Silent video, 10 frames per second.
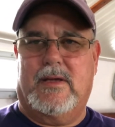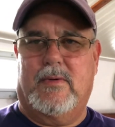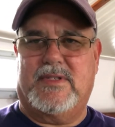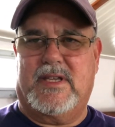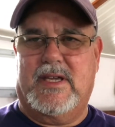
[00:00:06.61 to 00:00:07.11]

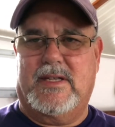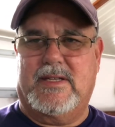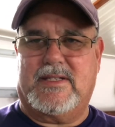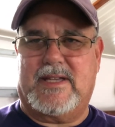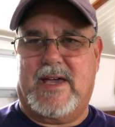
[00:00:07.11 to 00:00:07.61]
Once again,
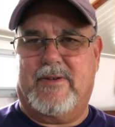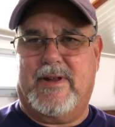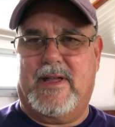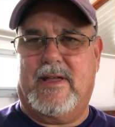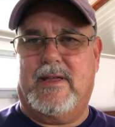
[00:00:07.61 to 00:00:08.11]
it's
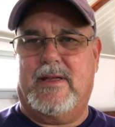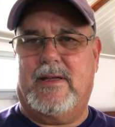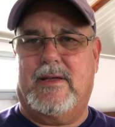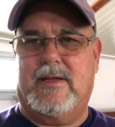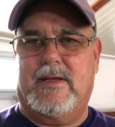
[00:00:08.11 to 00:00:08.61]
Saturday.
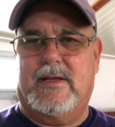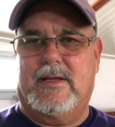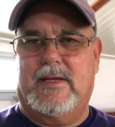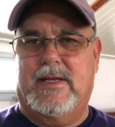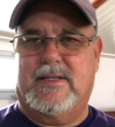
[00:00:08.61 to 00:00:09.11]

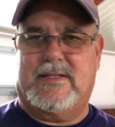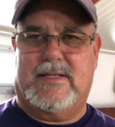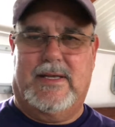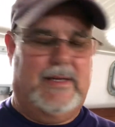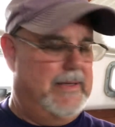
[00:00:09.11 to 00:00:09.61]
It's
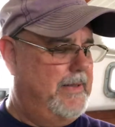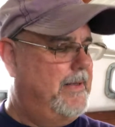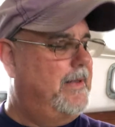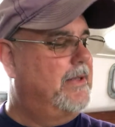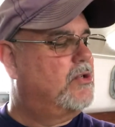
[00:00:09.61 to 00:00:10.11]

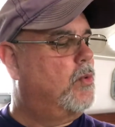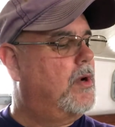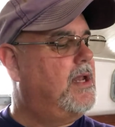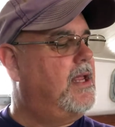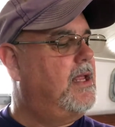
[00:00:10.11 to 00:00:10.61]
the
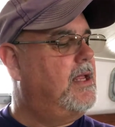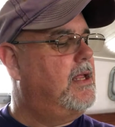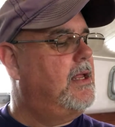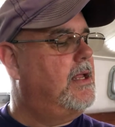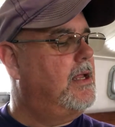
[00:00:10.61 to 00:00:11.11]

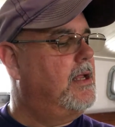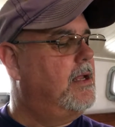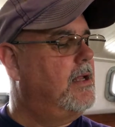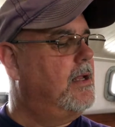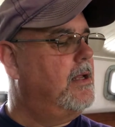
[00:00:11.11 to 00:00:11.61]

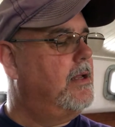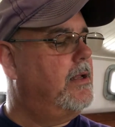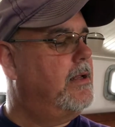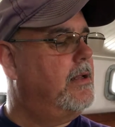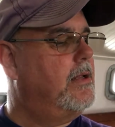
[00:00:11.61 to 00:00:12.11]

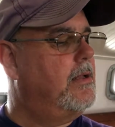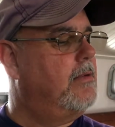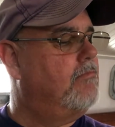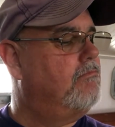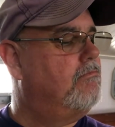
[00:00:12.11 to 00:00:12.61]

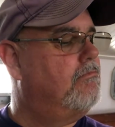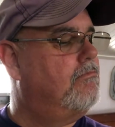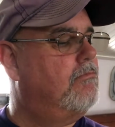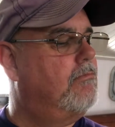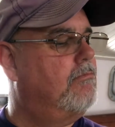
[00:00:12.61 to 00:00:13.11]

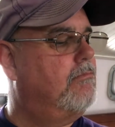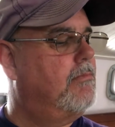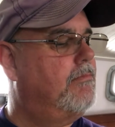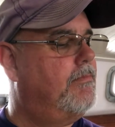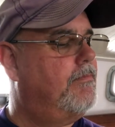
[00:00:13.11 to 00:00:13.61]

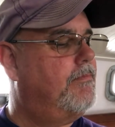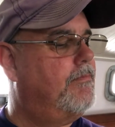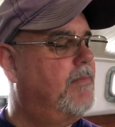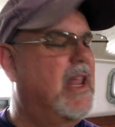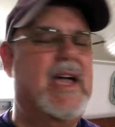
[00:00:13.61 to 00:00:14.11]

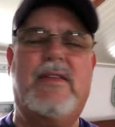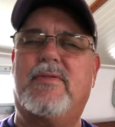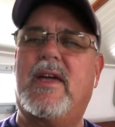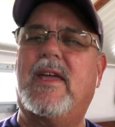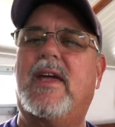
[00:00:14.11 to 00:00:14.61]

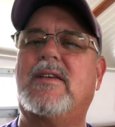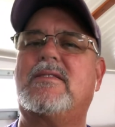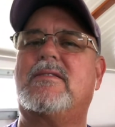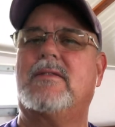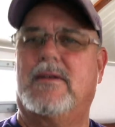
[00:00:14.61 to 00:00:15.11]
29th, I
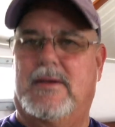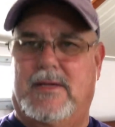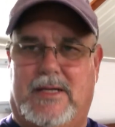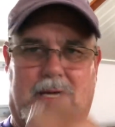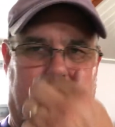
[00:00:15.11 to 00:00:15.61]
guess.
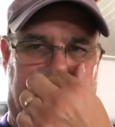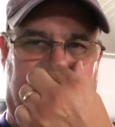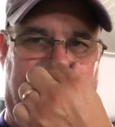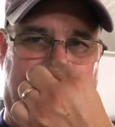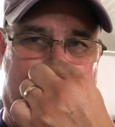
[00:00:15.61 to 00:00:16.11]
Yeah,
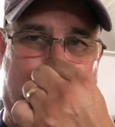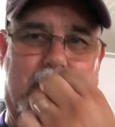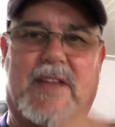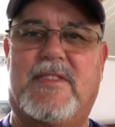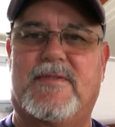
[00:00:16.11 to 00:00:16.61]

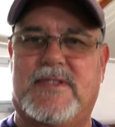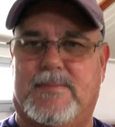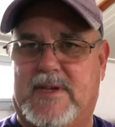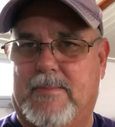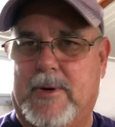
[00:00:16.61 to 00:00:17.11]
29th of
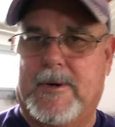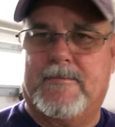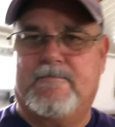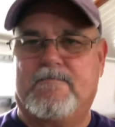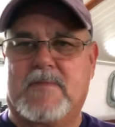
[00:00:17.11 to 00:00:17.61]
September,
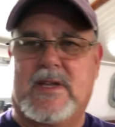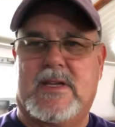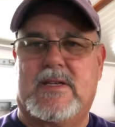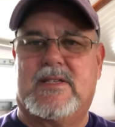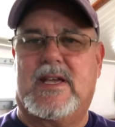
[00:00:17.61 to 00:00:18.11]

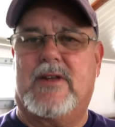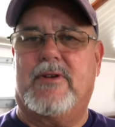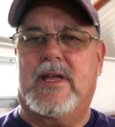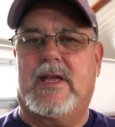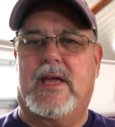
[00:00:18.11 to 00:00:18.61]

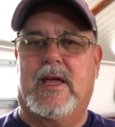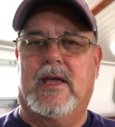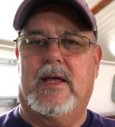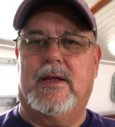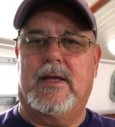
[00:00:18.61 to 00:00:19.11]
Saturday.
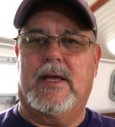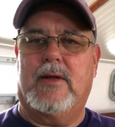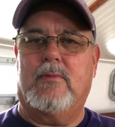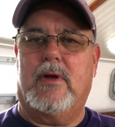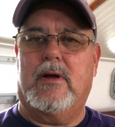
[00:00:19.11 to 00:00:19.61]
And
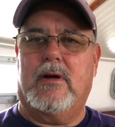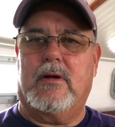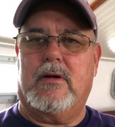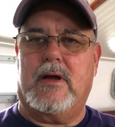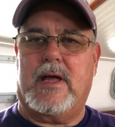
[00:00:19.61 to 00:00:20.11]
again, we
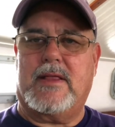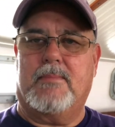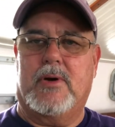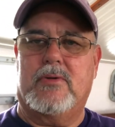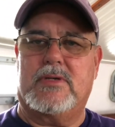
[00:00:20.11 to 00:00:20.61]
are at
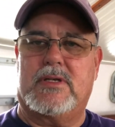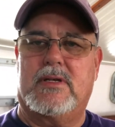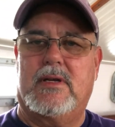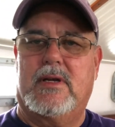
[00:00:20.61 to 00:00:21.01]
the boat.